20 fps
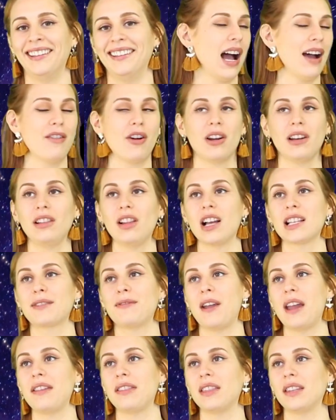I've already lost
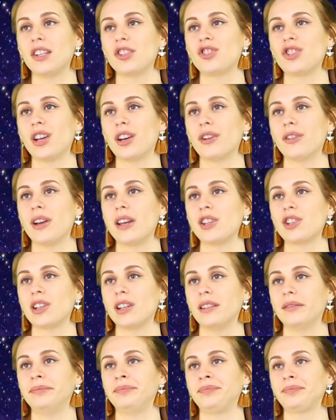faith in this
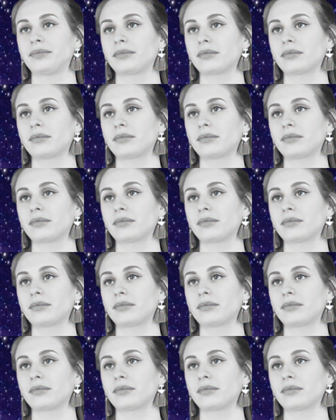generation.